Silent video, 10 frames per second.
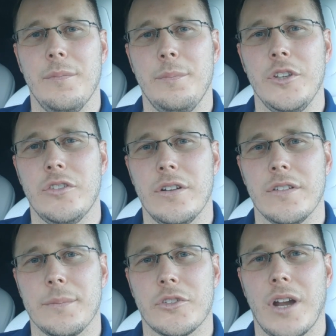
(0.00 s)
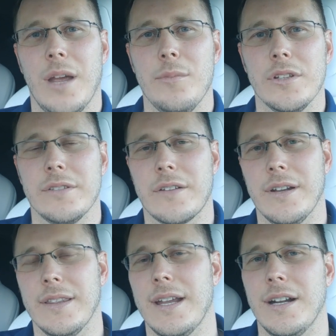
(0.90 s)
be sure to subscribe. You can click
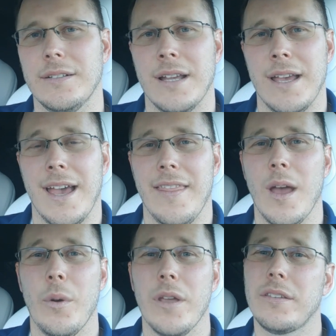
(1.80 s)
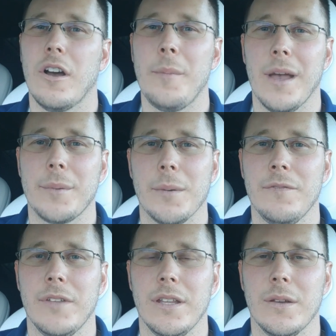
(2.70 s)
right there. That way you see all my
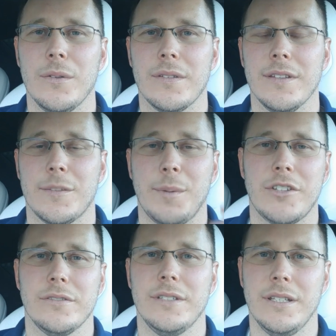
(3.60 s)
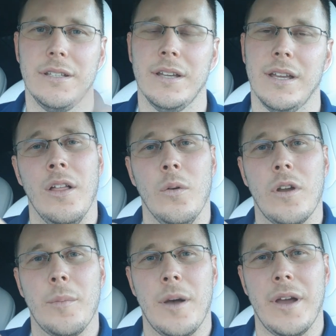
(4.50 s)
upcoming videos, especially
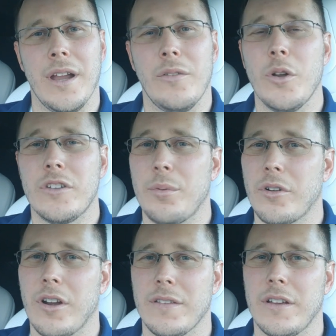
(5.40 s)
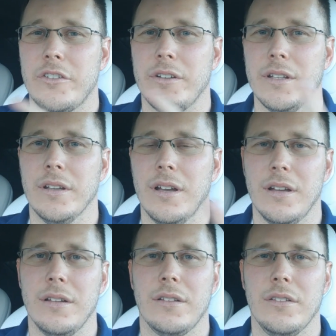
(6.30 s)
one about my road trip across country.
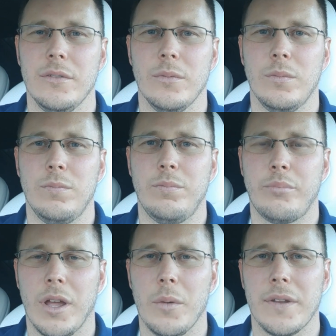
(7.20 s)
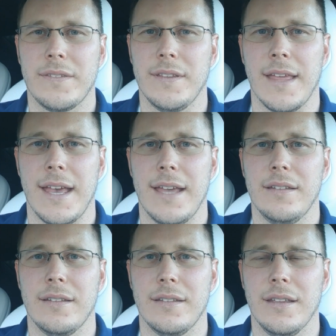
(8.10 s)
You probably want to see
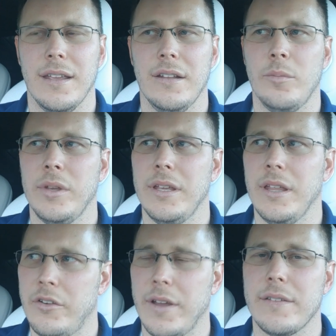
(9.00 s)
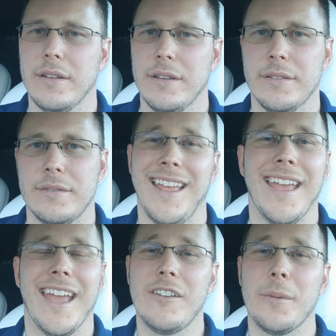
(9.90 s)
that. It'll be interesting.
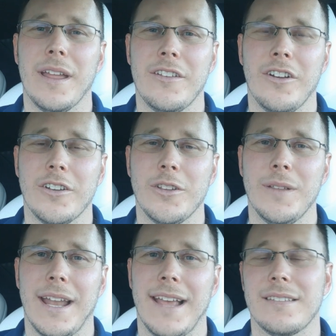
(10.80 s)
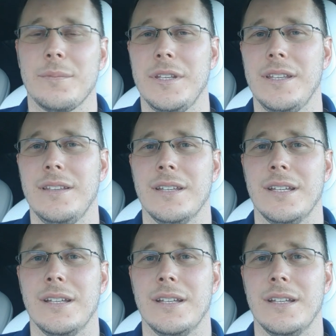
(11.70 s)
Everybody I talk to that asks me,